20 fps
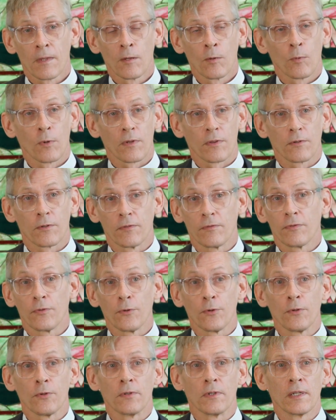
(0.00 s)
with good
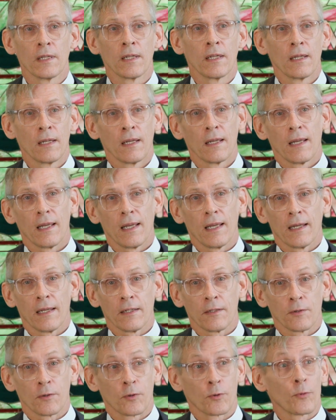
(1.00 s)
food
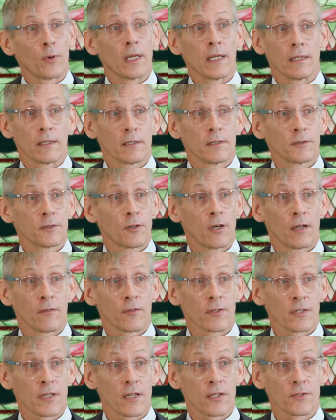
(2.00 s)
and great
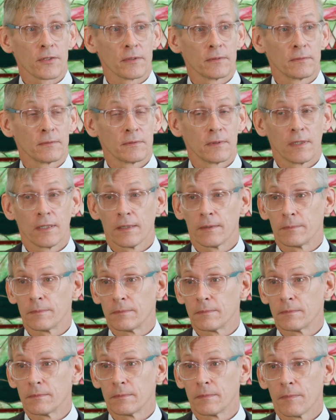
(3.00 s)
conversation.
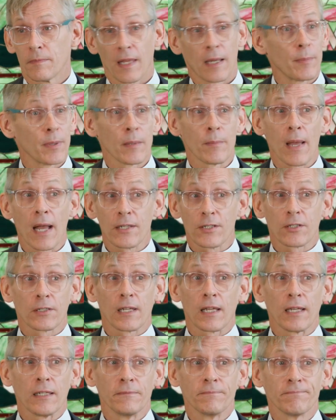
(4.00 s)
That'd be a magic
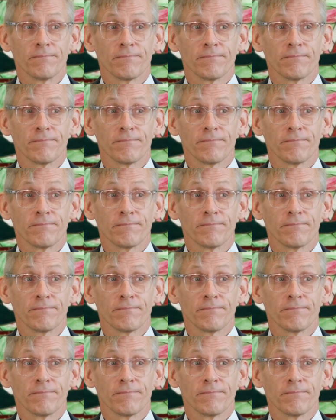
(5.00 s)
day.